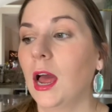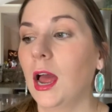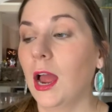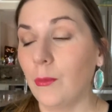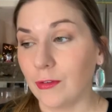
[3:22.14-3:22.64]

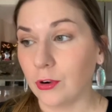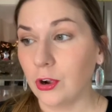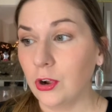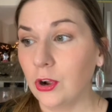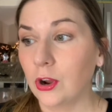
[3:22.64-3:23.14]

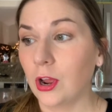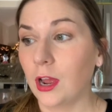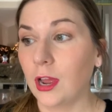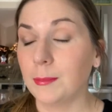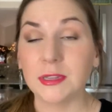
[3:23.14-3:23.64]
However,
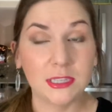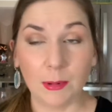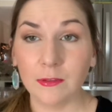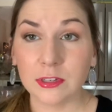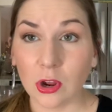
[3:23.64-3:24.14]
um, some
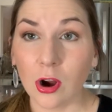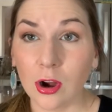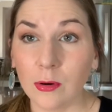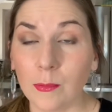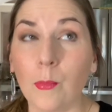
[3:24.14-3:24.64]
of us
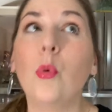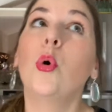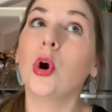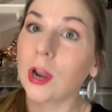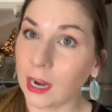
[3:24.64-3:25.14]
are
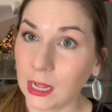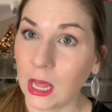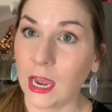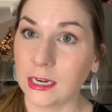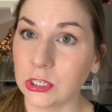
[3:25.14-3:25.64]
more
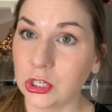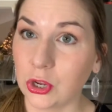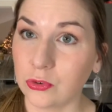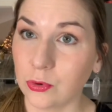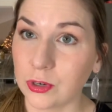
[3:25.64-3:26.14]
inclined to
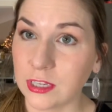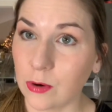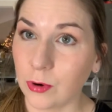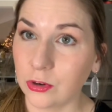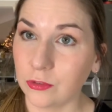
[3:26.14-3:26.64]
go towards that
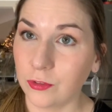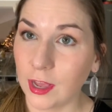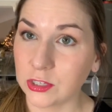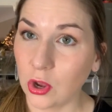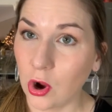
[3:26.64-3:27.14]

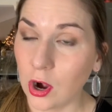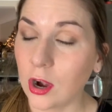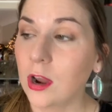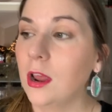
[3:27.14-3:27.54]
retroflex R.